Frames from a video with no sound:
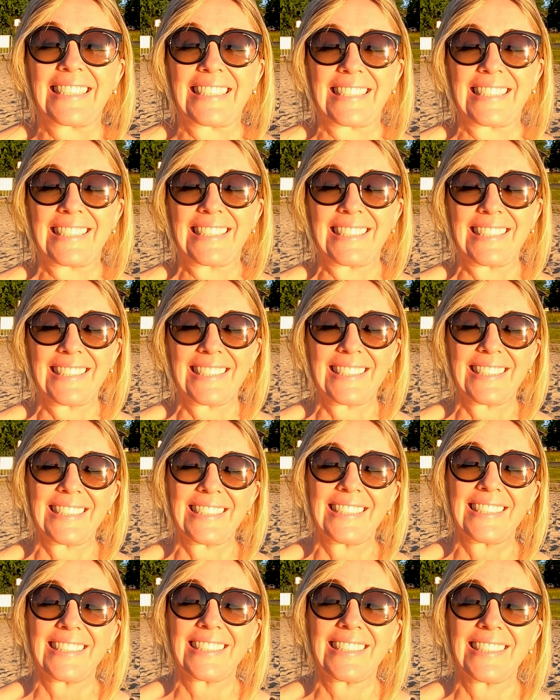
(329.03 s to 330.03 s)
Paul's saying,
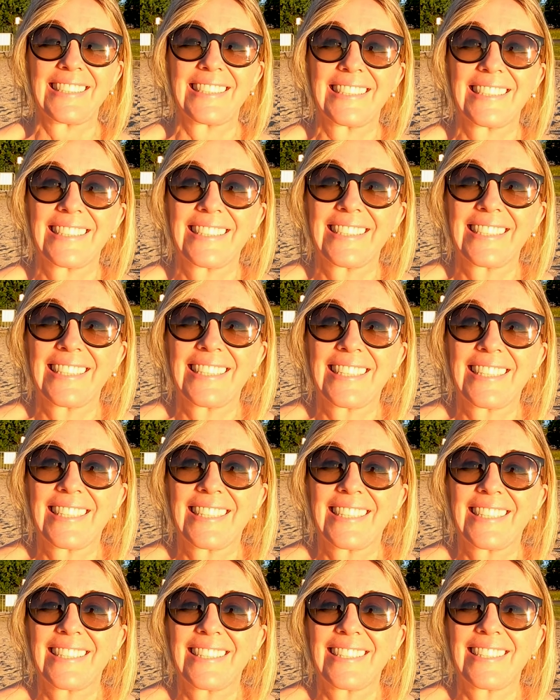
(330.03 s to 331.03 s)
she's going to do it.
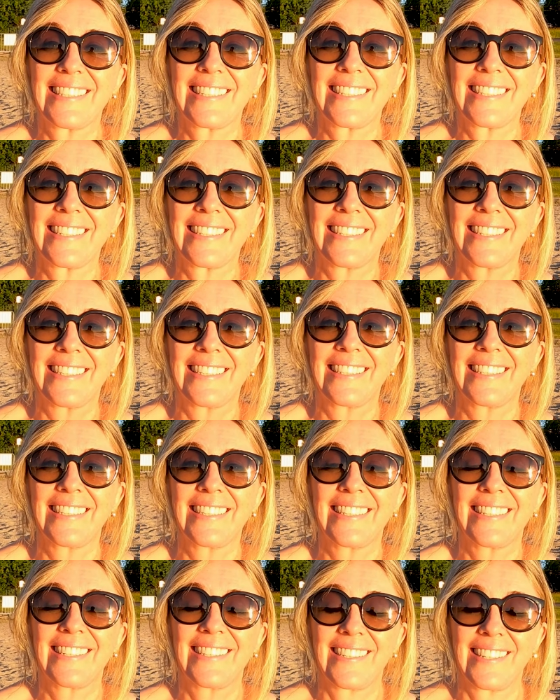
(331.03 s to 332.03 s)
And Debbie's
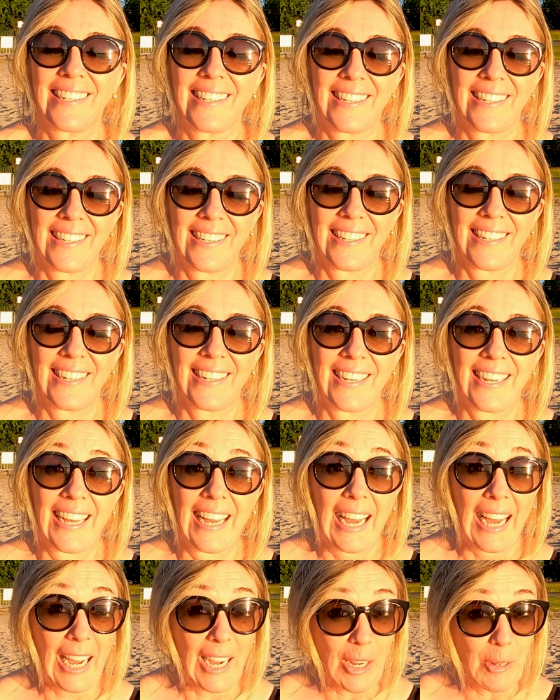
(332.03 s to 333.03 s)
saying, I'm going to go
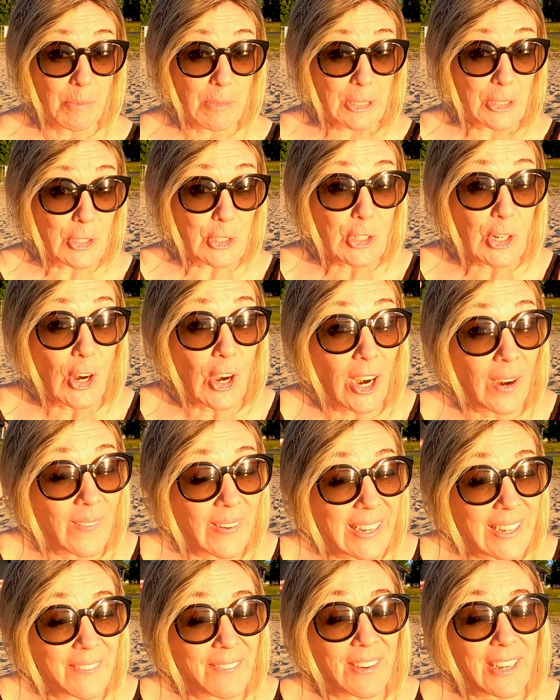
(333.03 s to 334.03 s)
get more. I'm
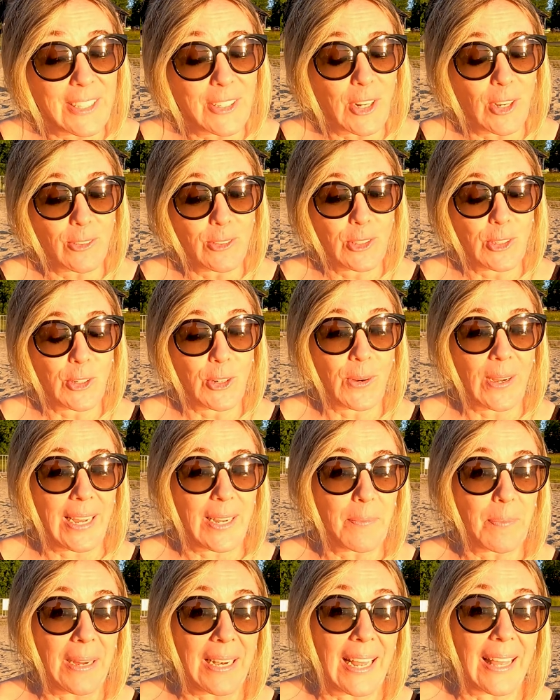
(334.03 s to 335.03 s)
sorry if I don't do it.
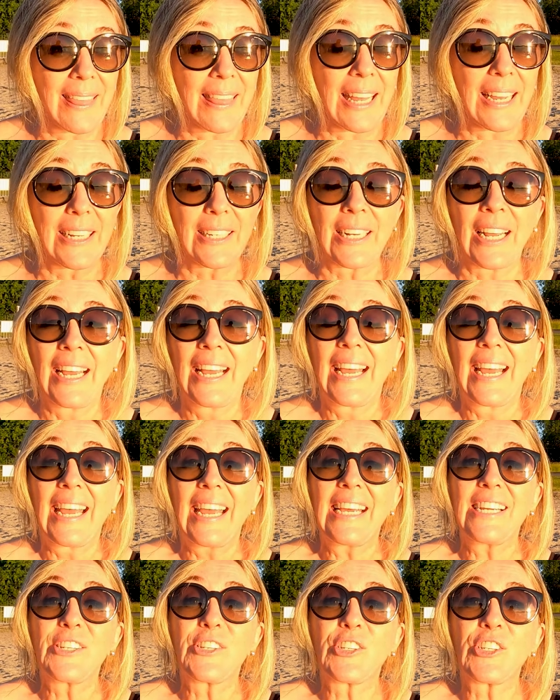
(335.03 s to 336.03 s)
Debbie's going to say,
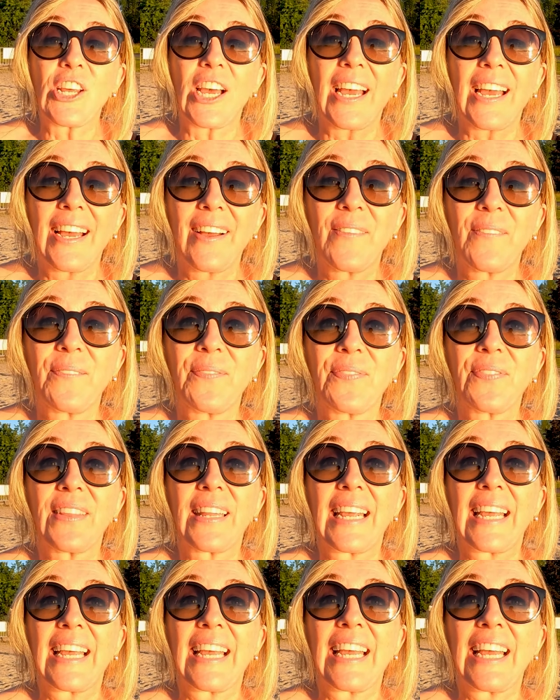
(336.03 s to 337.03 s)
I'm going to go get more
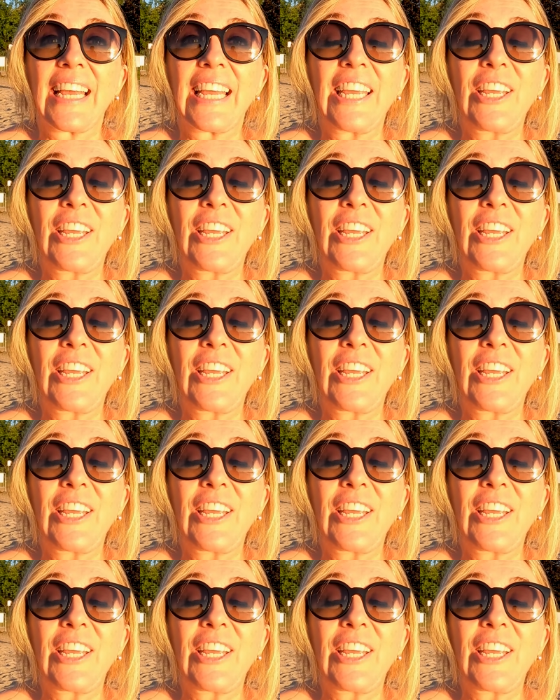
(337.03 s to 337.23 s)
popcorn.